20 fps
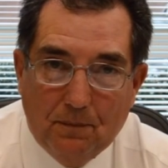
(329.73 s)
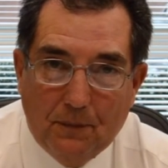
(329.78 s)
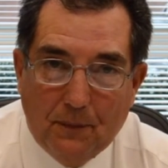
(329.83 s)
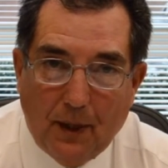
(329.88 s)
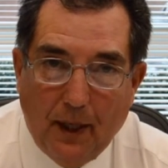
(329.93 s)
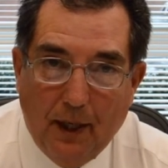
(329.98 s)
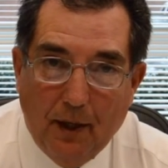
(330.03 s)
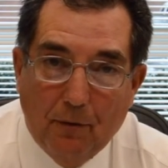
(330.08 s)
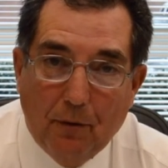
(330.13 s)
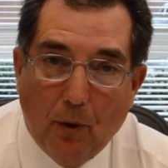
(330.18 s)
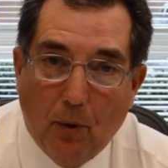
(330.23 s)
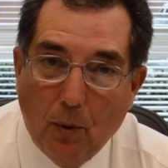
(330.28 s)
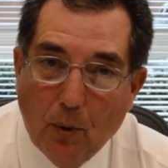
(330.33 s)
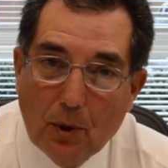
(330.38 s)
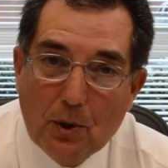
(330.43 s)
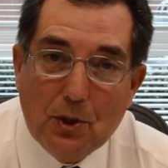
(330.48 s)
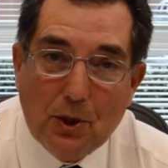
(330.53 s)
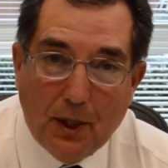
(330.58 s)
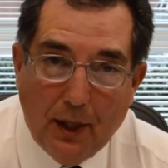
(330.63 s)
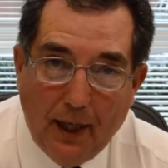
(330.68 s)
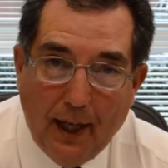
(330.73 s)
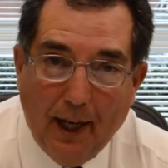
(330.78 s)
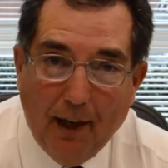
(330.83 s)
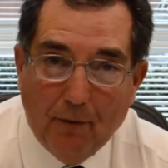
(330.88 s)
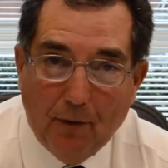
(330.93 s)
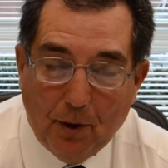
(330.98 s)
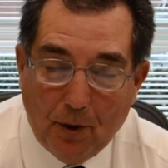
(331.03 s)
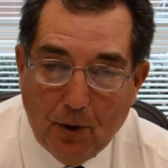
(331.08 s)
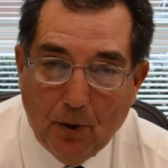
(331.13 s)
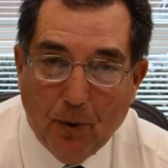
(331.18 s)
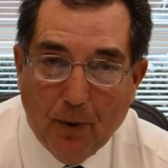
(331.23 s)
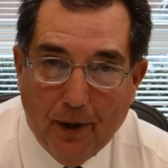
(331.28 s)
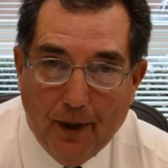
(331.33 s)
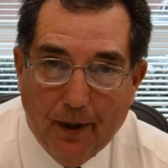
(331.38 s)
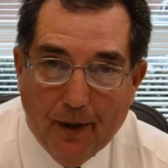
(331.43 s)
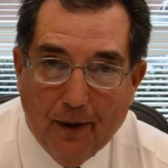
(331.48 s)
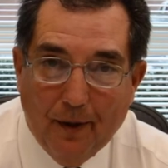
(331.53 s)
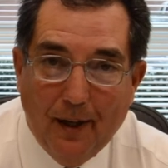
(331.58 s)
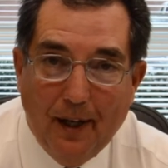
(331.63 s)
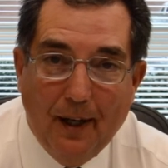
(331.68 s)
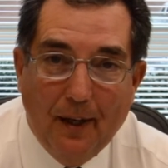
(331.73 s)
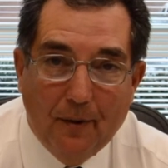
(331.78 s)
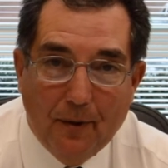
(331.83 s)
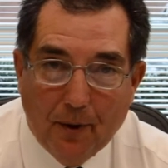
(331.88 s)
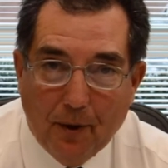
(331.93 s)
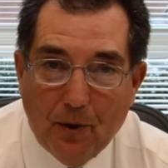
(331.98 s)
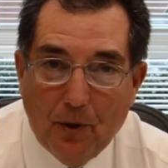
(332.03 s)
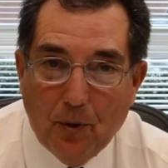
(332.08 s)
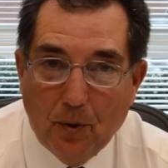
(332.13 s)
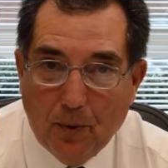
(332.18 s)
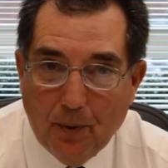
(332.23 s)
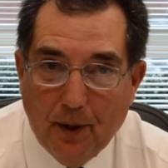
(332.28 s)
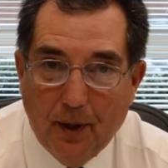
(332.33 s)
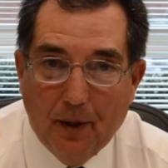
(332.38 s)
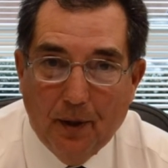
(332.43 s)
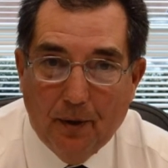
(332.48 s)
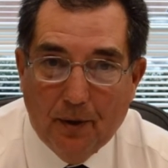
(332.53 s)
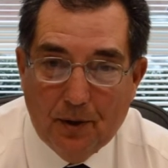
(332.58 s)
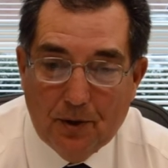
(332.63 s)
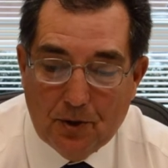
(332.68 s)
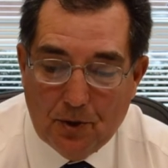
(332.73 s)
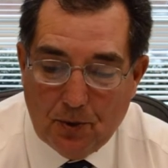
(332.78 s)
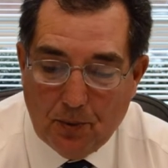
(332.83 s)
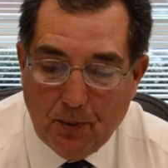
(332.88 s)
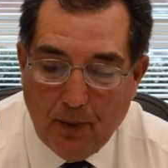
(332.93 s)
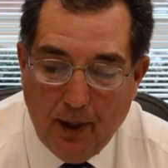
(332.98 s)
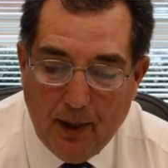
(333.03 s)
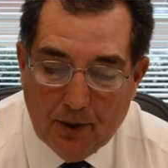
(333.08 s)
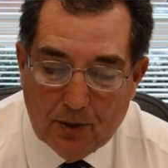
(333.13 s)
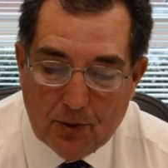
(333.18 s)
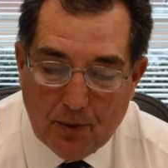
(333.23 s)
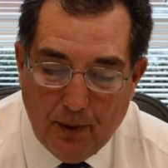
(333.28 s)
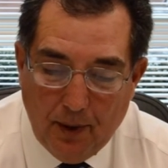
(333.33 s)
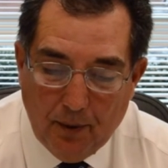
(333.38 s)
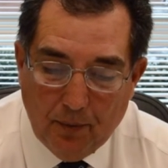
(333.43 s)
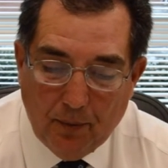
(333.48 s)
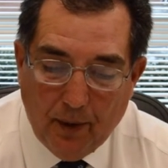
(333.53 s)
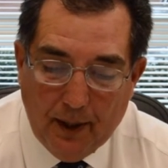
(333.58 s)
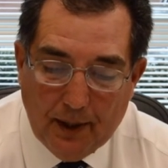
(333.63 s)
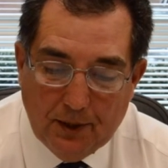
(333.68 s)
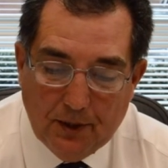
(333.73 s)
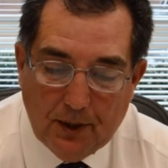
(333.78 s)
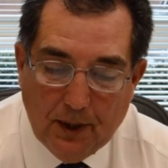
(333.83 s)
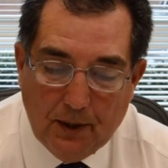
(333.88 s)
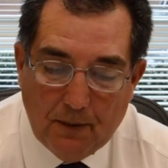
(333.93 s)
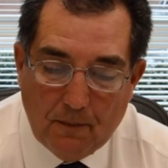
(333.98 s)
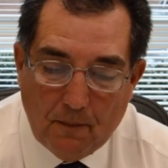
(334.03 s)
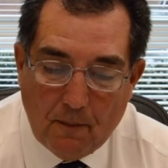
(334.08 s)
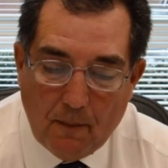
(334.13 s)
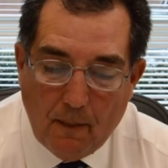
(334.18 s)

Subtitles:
Okay, if a horse can have a career, their career is in racing.